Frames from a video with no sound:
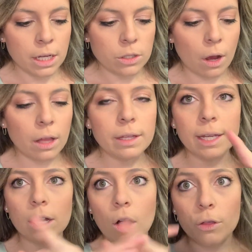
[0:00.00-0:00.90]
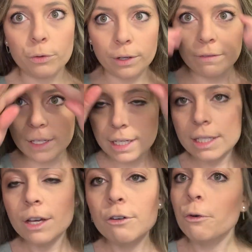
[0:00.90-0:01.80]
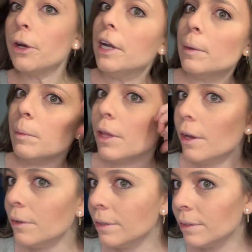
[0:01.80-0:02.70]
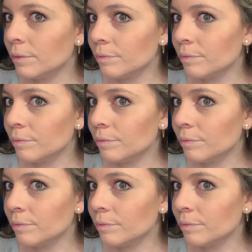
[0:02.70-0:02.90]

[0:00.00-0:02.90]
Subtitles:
So I'll link all three of these for you down below.